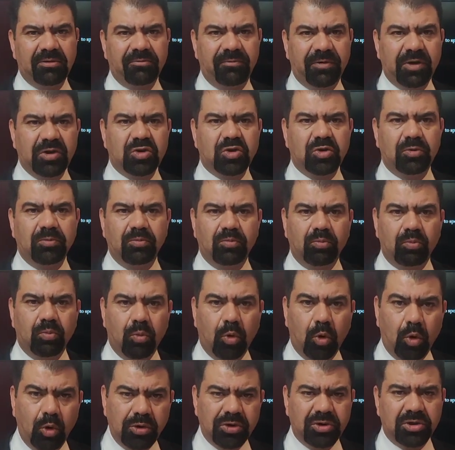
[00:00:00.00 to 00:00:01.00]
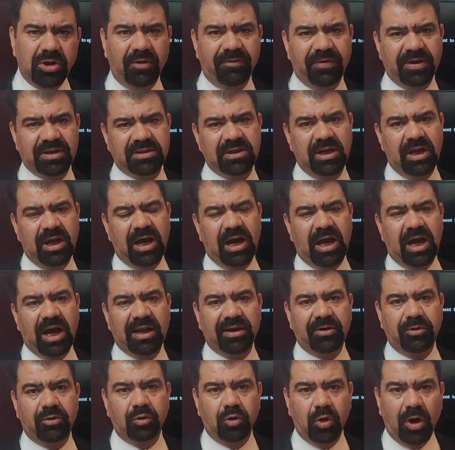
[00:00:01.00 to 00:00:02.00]
which most of us
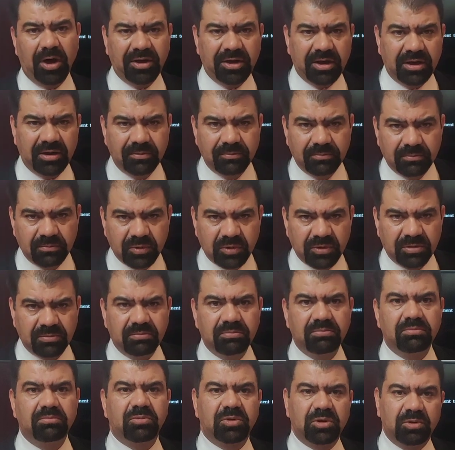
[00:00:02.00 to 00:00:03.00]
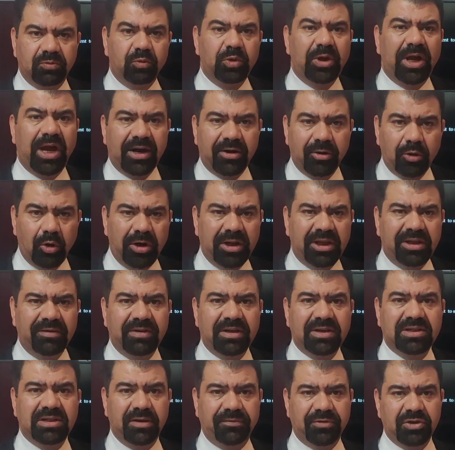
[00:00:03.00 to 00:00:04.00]
are not, we are not
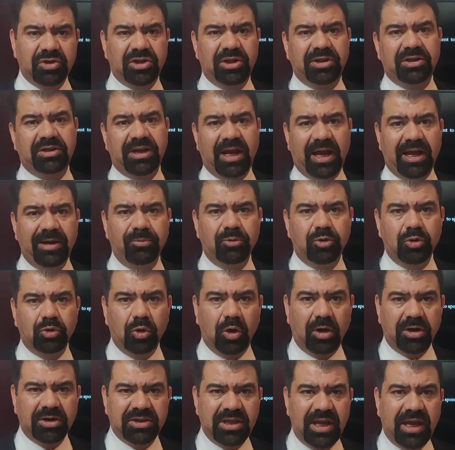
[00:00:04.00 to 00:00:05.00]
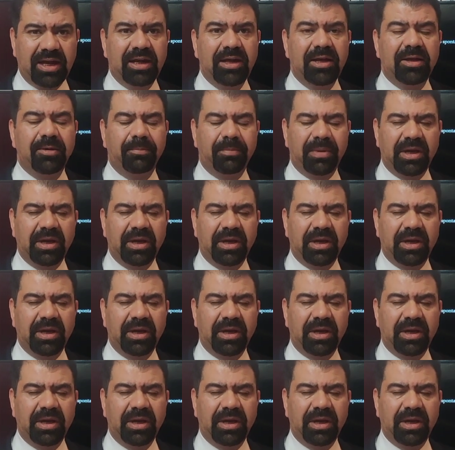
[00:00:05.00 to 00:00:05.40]
giving sufficient time to Yolk Sac.